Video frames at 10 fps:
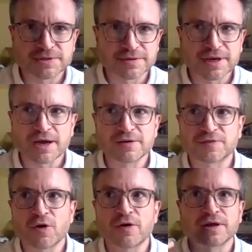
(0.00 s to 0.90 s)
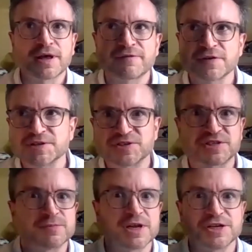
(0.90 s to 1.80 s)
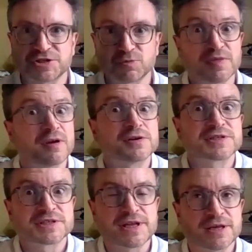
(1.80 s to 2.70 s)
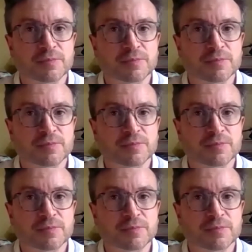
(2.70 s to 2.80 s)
They're kind of having this stimulation when they're asleep.